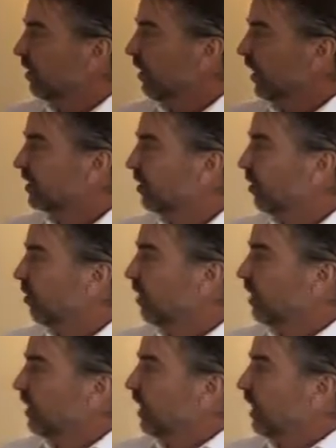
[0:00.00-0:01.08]
right? And so
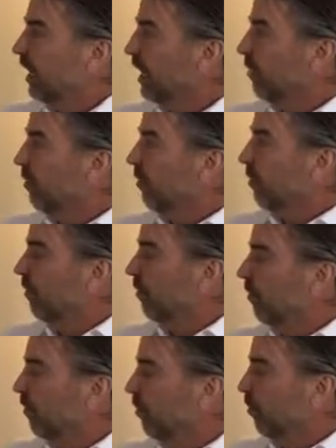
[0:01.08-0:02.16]
um,
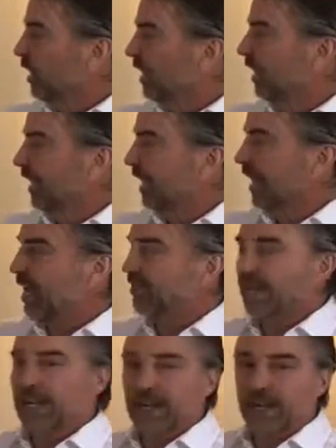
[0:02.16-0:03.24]
we then have
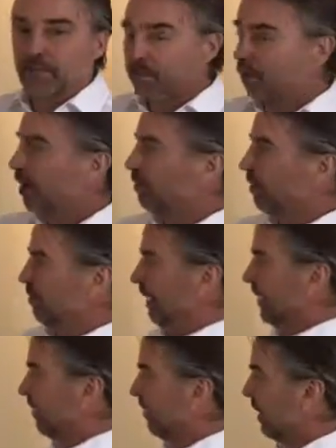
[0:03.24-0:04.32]
a, a problem
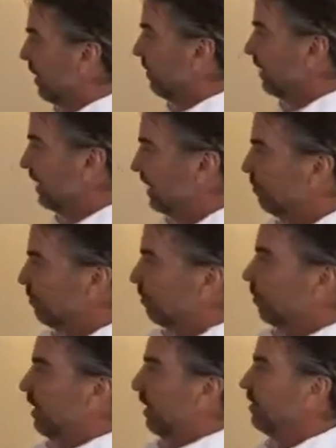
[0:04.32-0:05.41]
then of, of deep
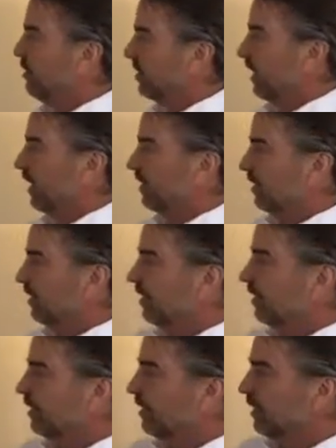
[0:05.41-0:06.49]
loop value
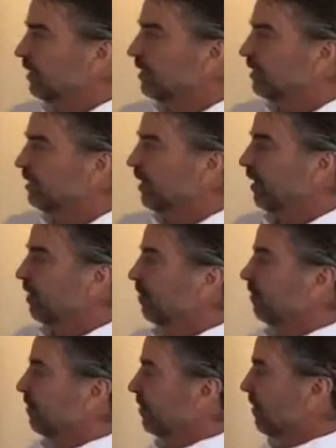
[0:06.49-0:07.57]
cycling these um,
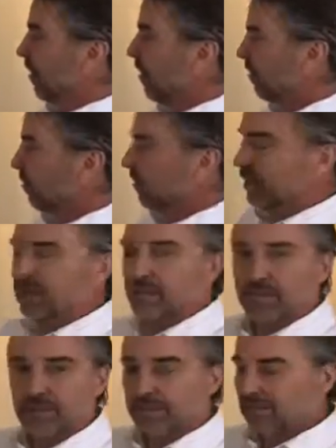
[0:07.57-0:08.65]

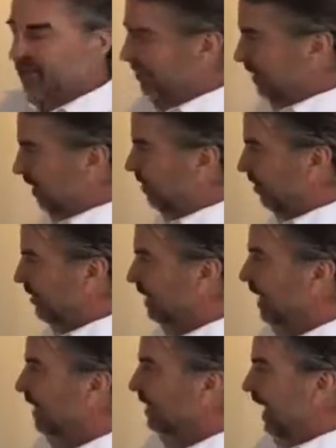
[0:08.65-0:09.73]
automobiles here in this
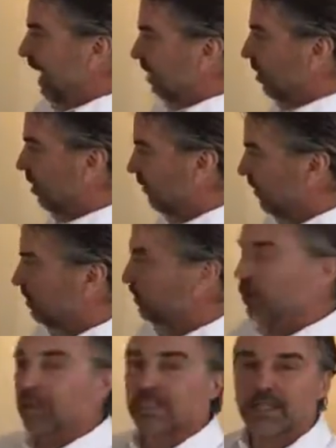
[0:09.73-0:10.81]
case and all of their
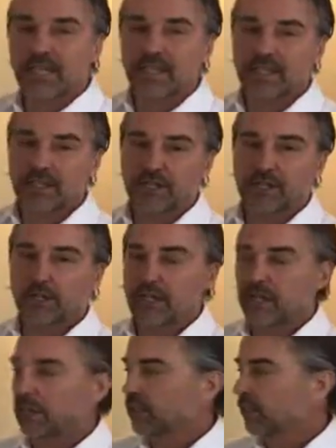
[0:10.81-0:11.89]
components that are no
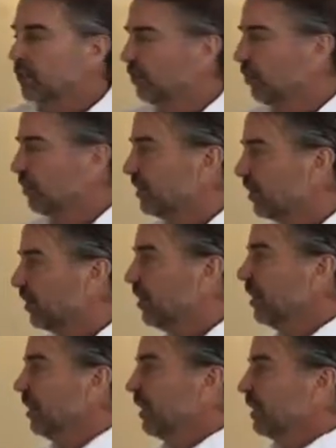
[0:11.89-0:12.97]
longer useful. And so
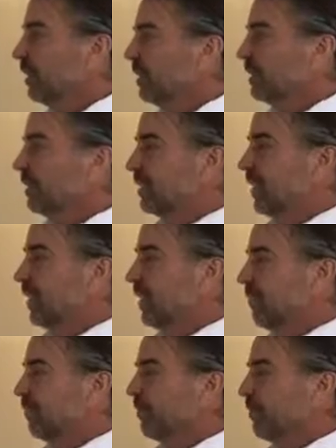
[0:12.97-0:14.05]
this is,
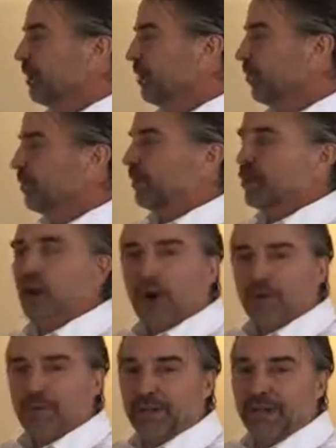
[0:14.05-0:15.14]
um, you know, it's been
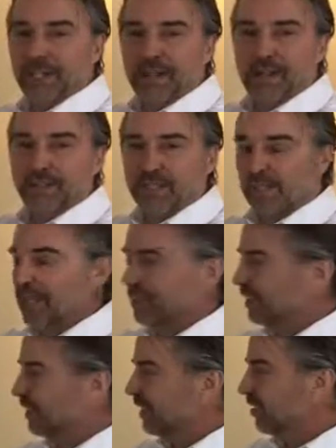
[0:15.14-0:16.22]
called planned
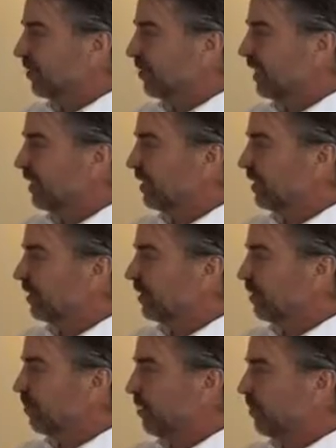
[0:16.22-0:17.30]
obsolescence, as you, uh, you,
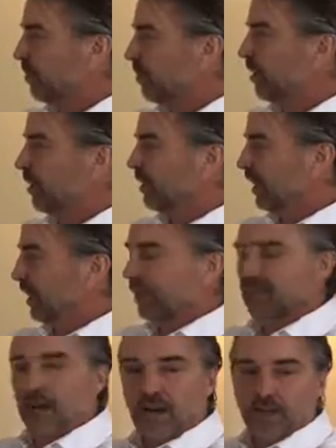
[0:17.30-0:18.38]
you, probably heard, and, and
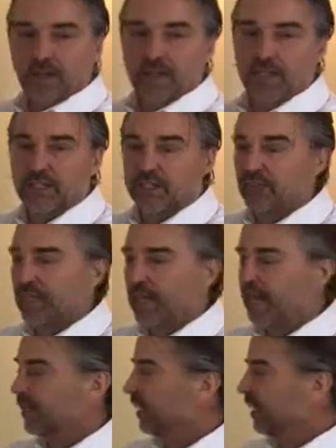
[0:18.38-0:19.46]
the automobile industry
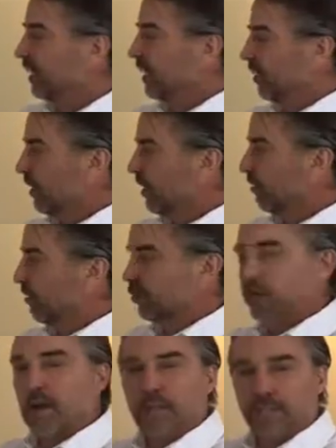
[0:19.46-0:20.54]
got in real
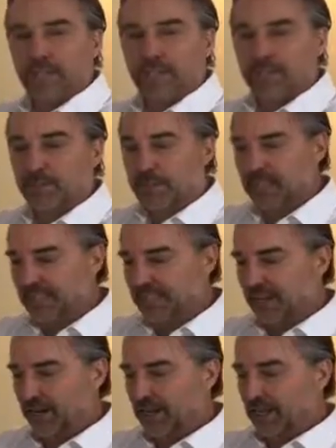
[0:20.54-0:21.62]
trouble for this because
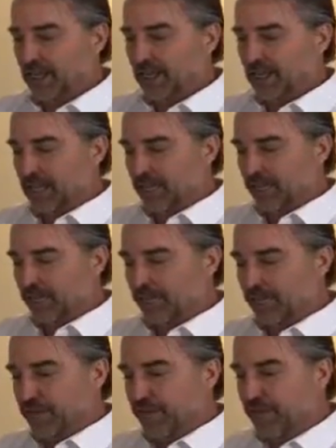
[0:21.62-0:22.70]
they're their
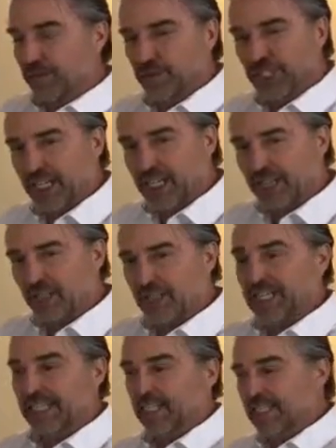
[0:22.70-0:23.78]
value chain, their
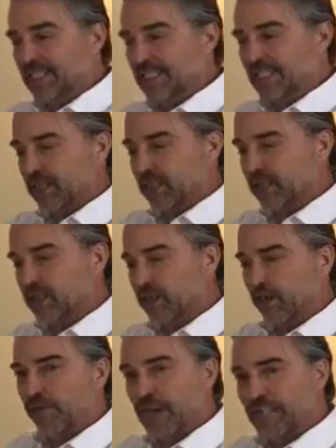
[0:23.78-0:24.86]
linear system was
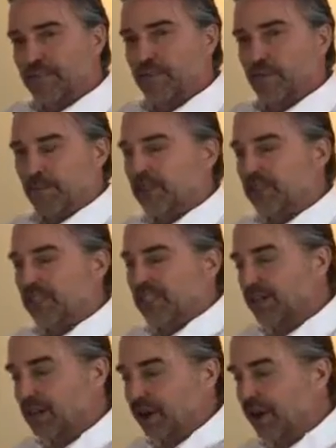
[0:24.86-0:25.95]
so effective at producing
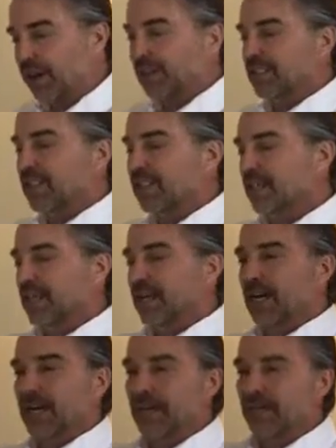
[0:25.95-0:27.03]
cars,
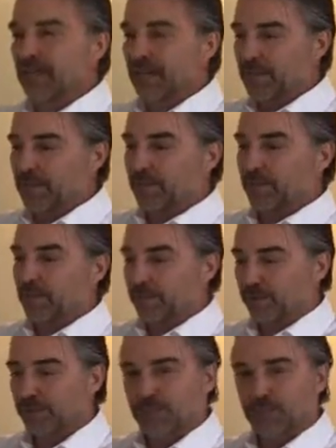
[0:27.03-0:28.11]
um, they pr could
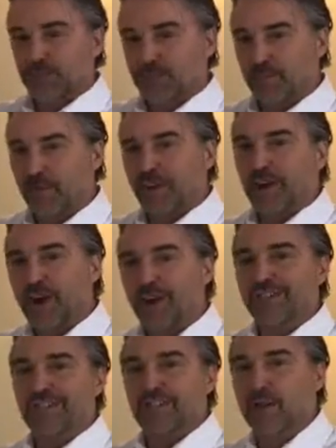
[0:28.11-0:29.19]
pr produce more
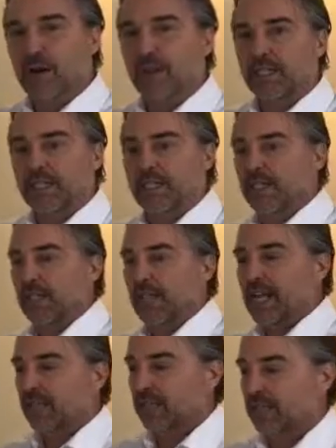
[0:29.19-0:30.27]
cars than the market could
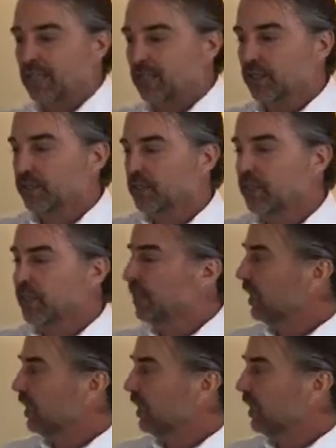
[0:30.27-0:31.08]
actually use.